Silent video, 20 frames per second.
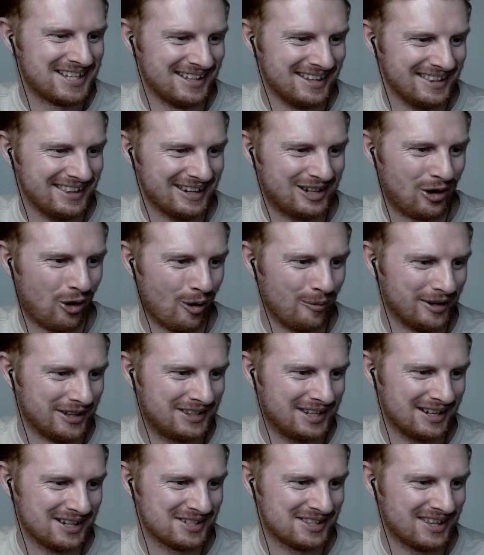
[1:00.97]
to the
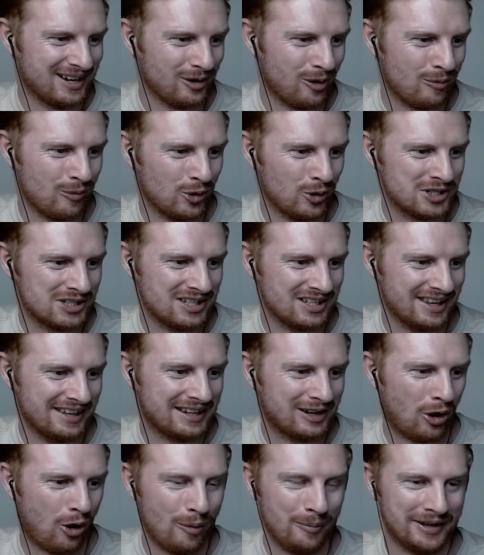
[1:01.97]
commentators, they're almost like
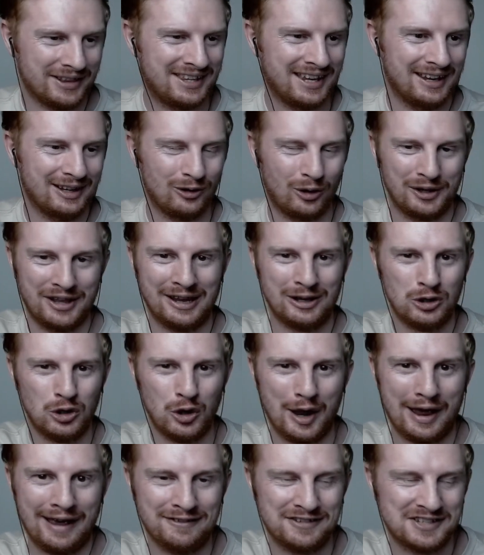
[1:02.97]
commentating on a
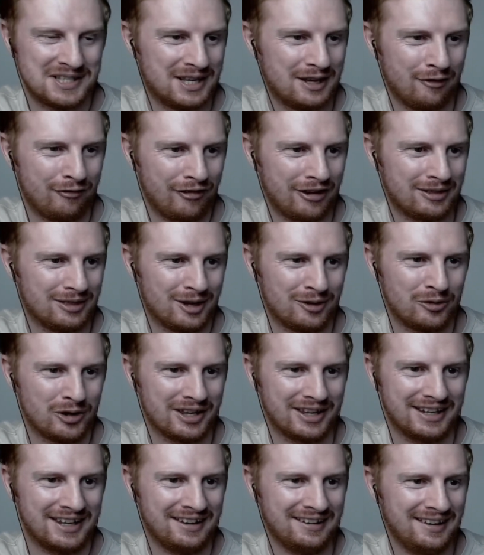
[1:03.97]
UFC fight. They're
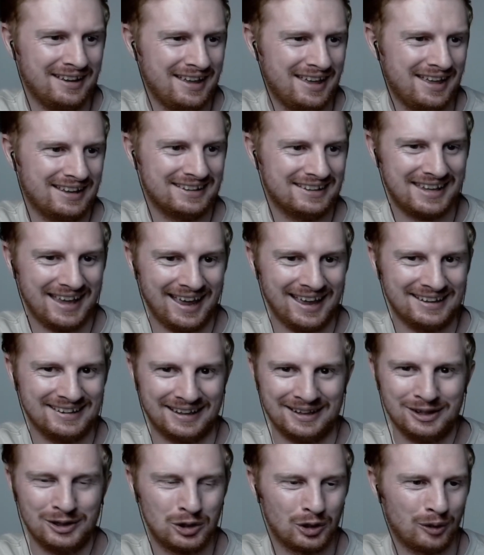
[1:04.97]
really getting
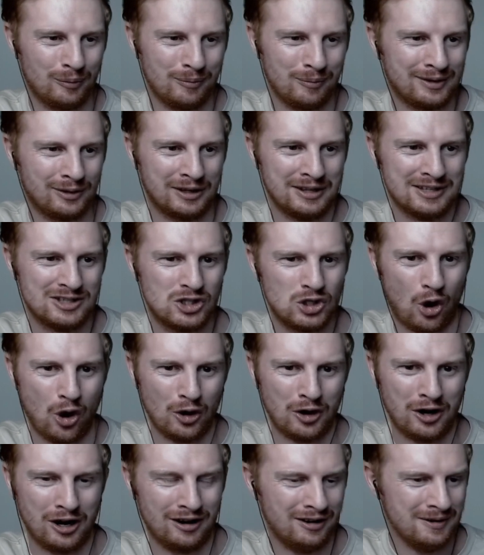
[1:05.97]
into it, man. In
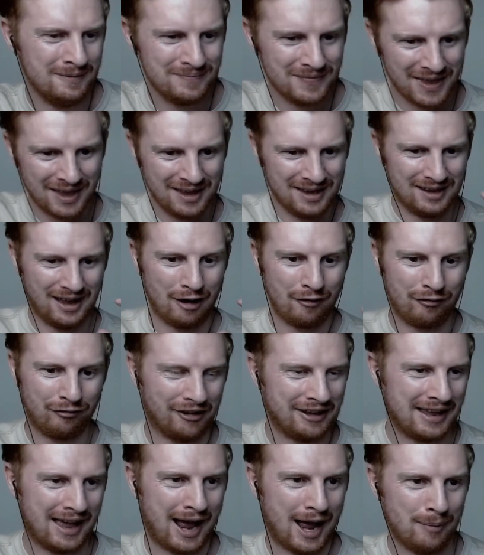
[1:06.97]
soccer, a
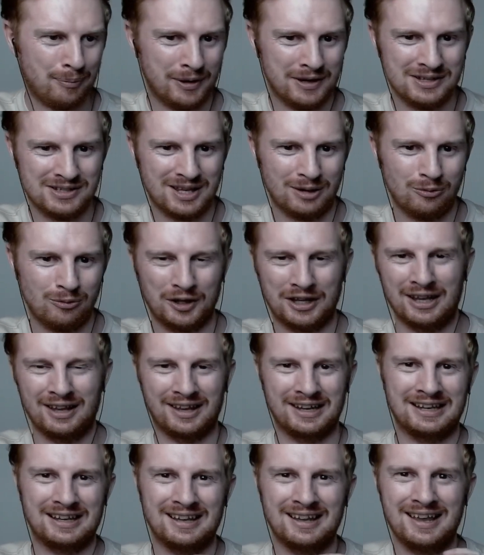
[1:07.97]
fight happens, they want to
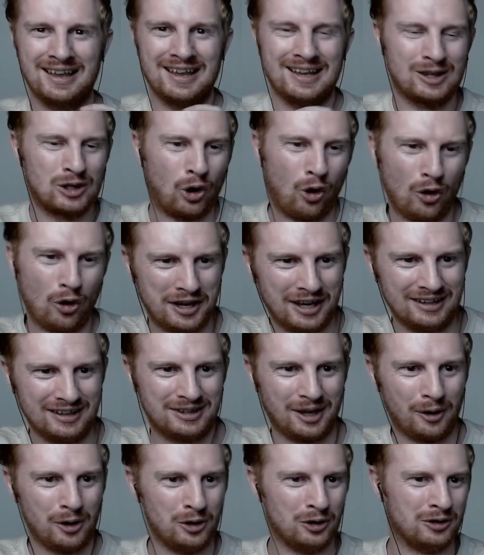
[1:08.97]
like talk it
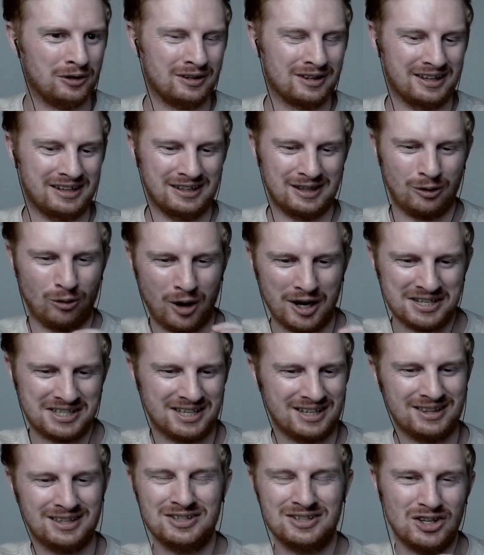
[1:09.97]
down, like they want to
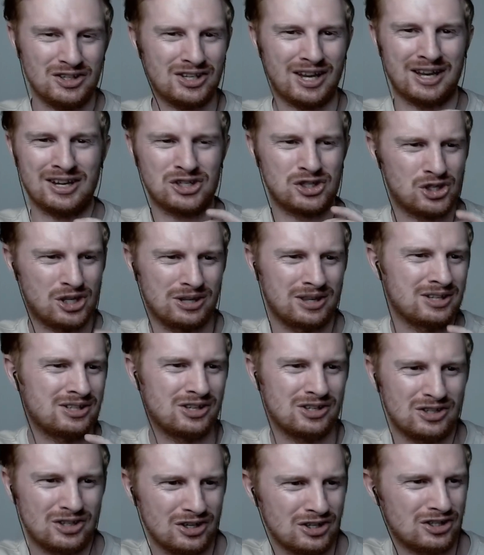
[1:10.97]
say this
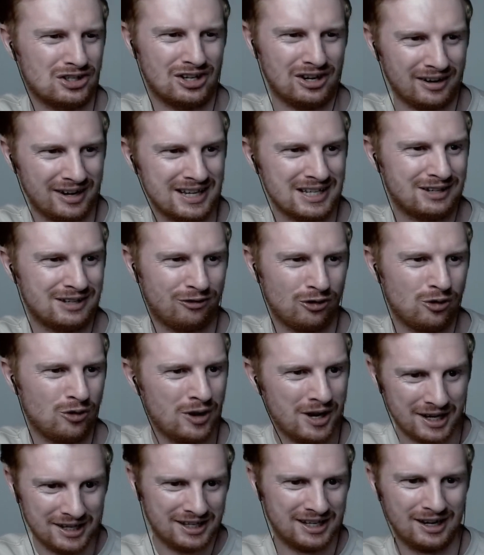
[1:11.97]
is disgraceful.
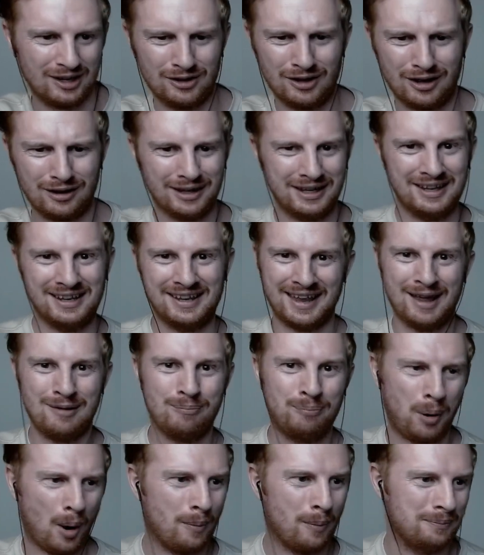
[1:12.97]
Here they're like
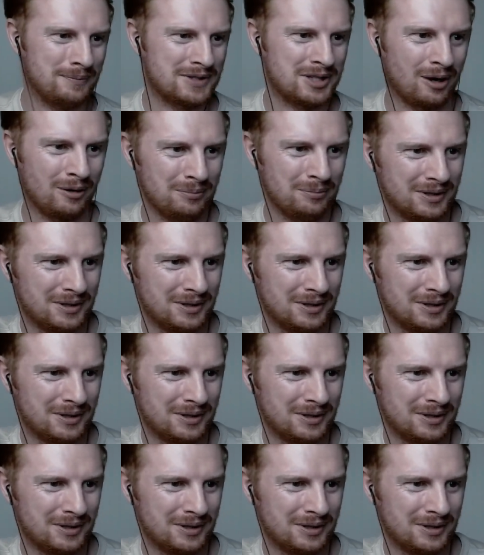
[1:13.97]
getting pumped up.